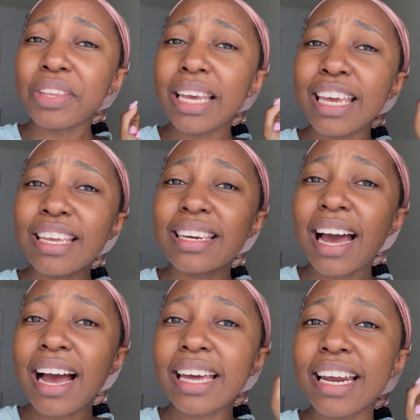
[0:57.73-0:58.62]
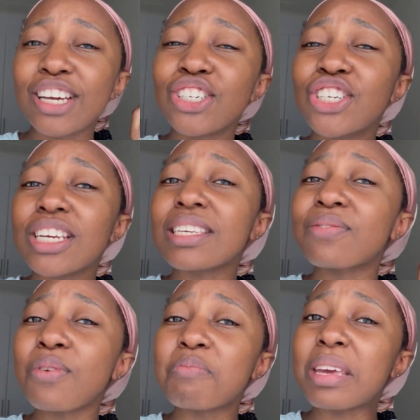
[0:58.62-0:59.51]
He died just
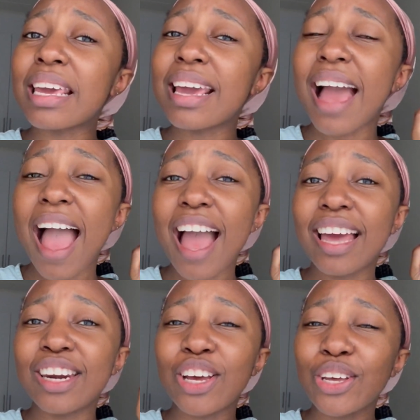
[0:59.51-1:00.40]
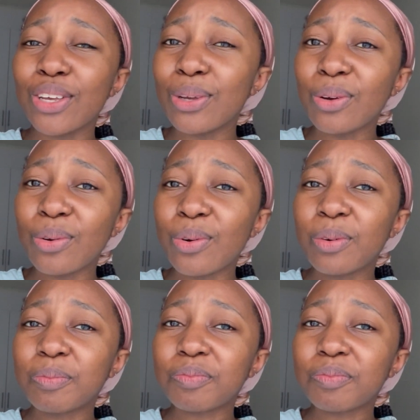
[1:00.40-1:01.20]
for me and you.